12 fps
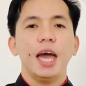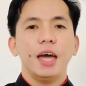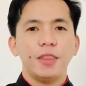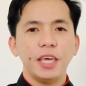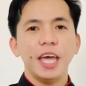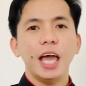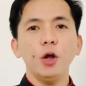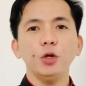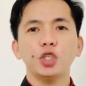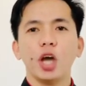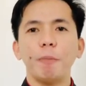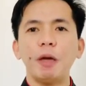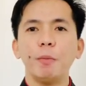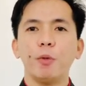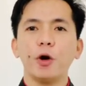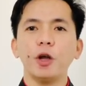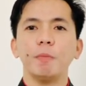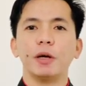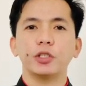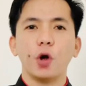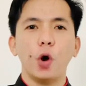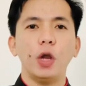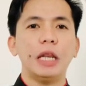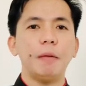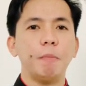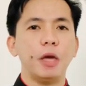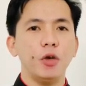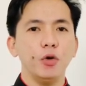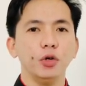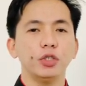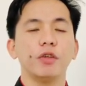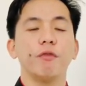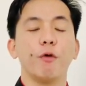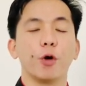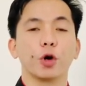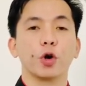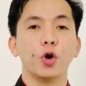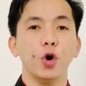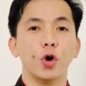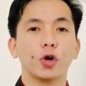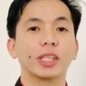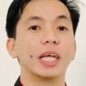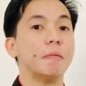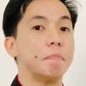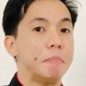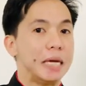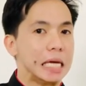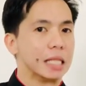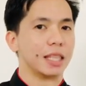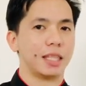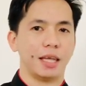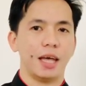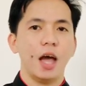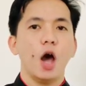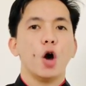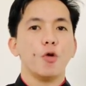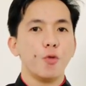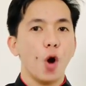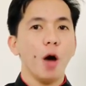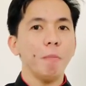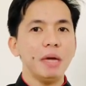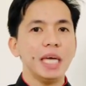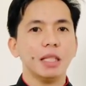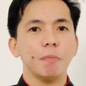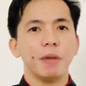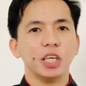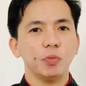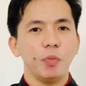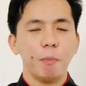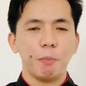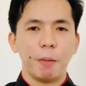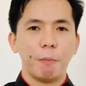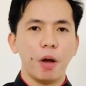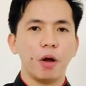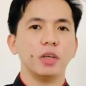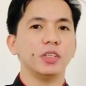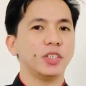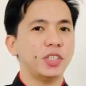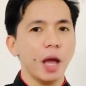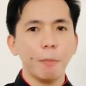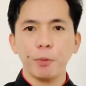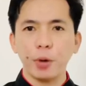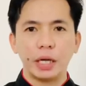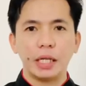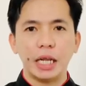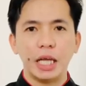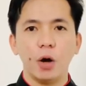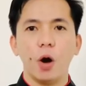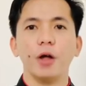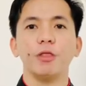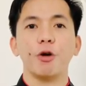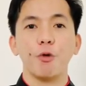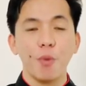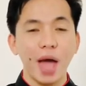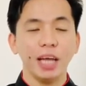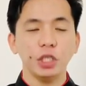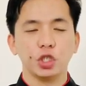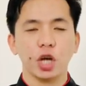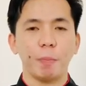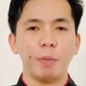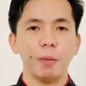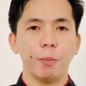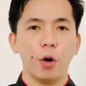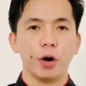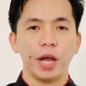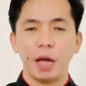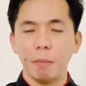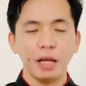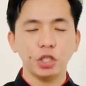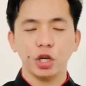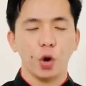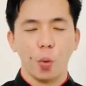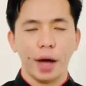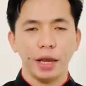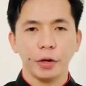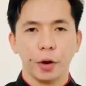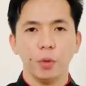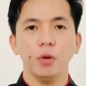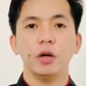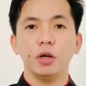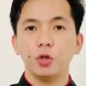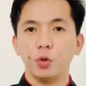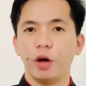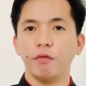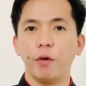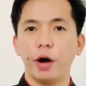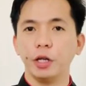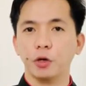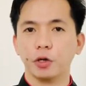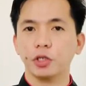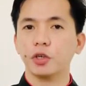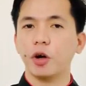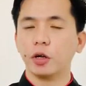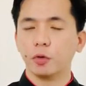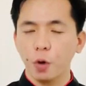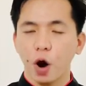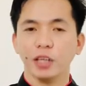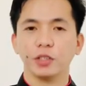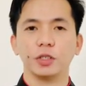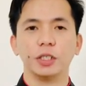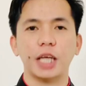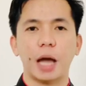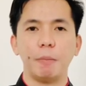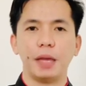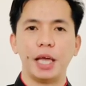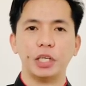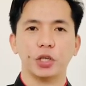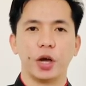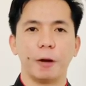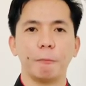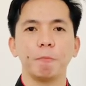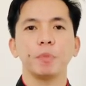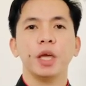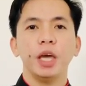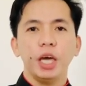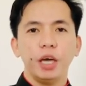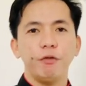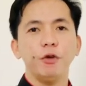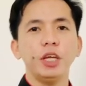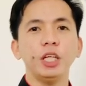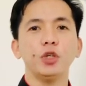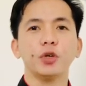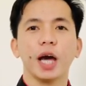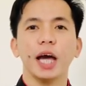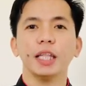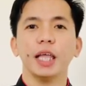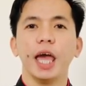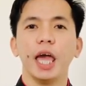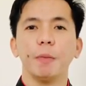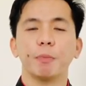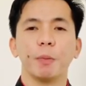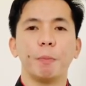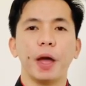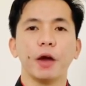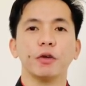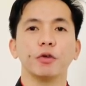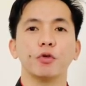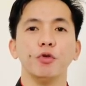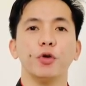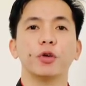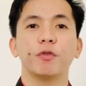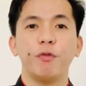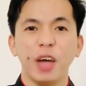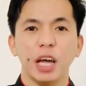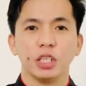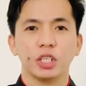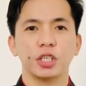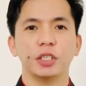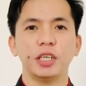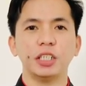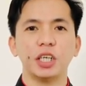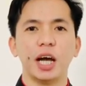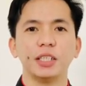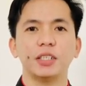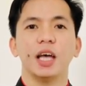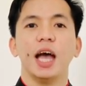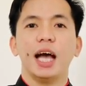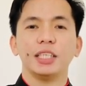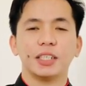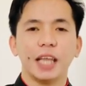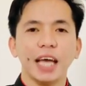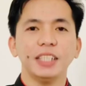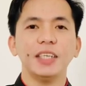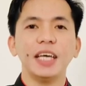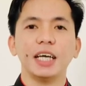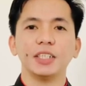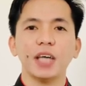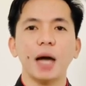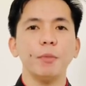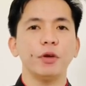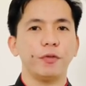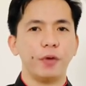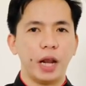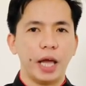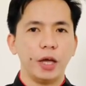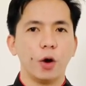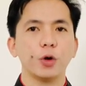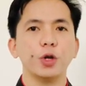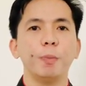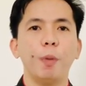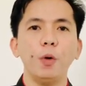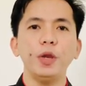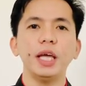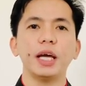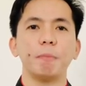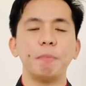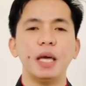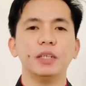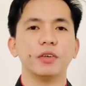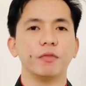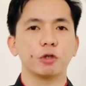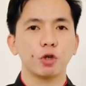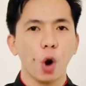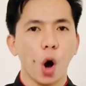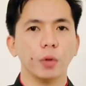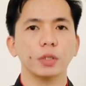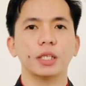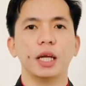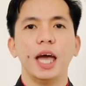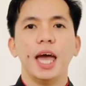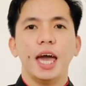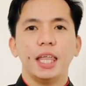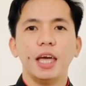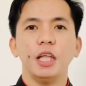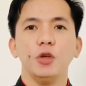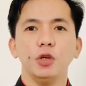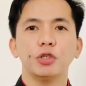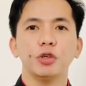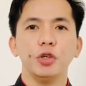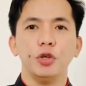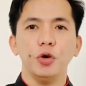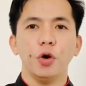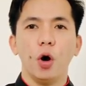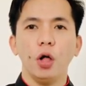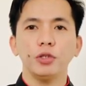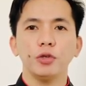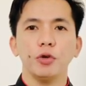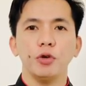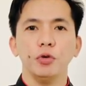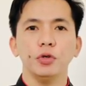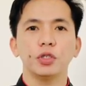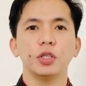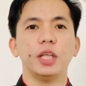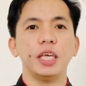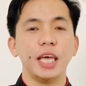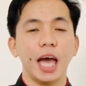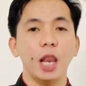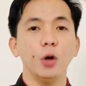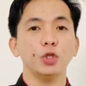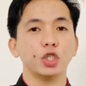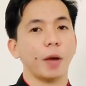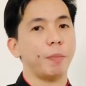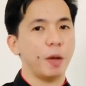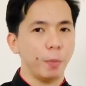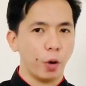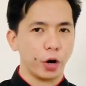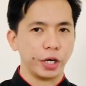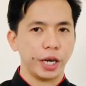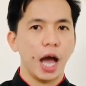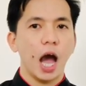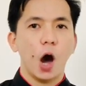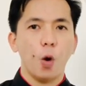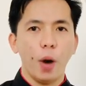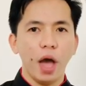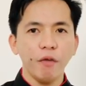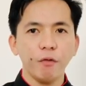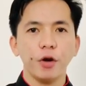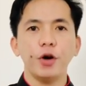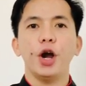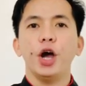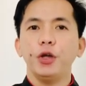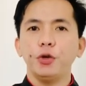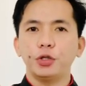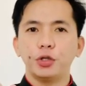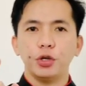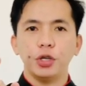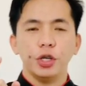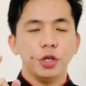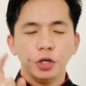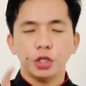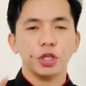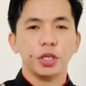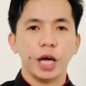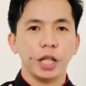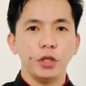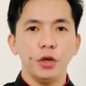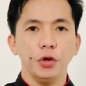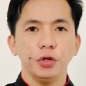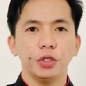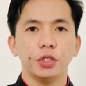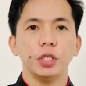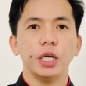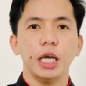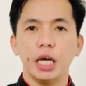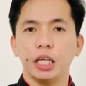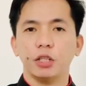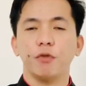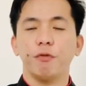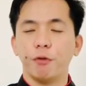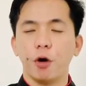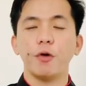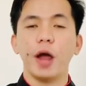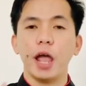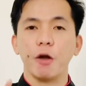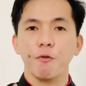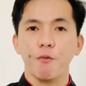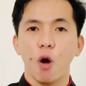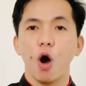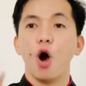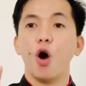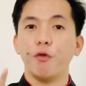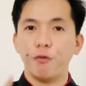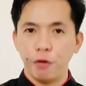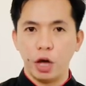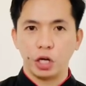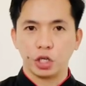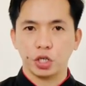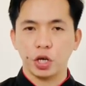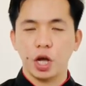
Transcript: The yellow chopping board must only be used for cooked meat. Raw meat must be prepared separately on the red chopping board. I mentioned a while ago, to avoid cross-contamination. If you need to cut a prepared cooked fish, such as slicing a salmon fillet or deboning a piece of trout, then you should also use the yellow chopping board. However, you should not use it for a raw fish.